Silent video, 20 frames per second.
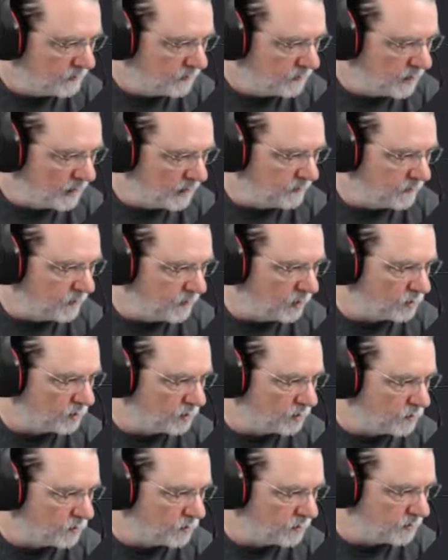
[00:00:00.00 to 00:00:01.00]
Hi, Parker
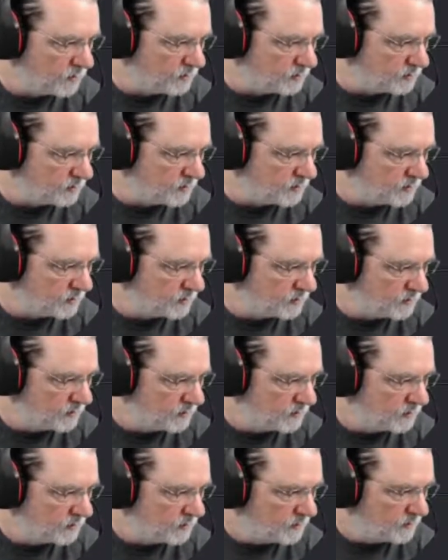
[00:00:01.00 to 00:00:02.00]
Morris.
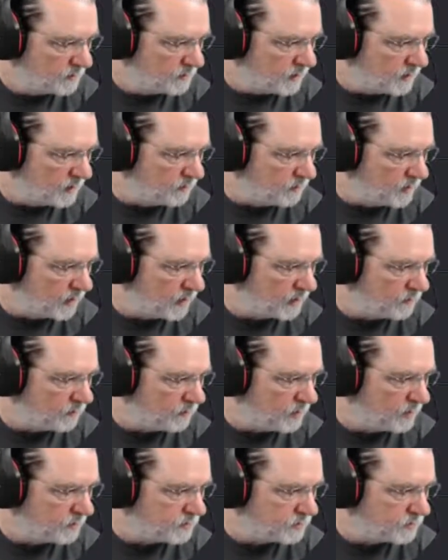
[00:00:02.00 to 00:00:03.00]
Hi,
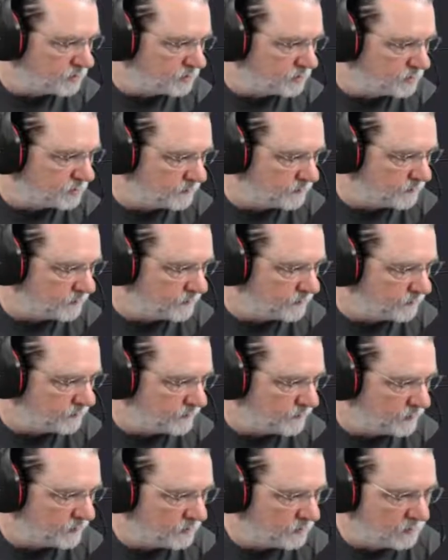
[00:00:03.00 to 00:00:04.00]
Blackwatch.
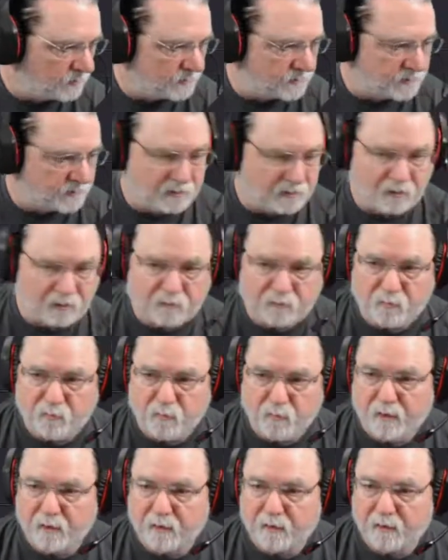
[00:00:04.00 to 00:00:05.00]
Good to see
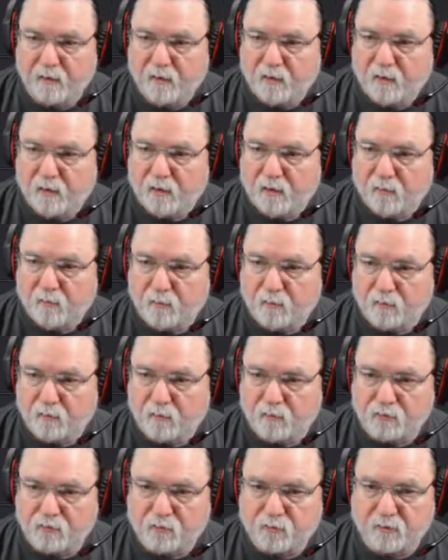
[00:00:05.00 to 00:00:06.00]
everybody. We're going to
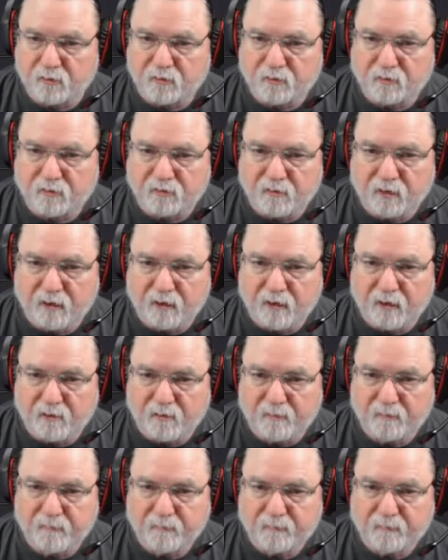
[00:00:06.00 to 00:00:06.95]
shrink this down.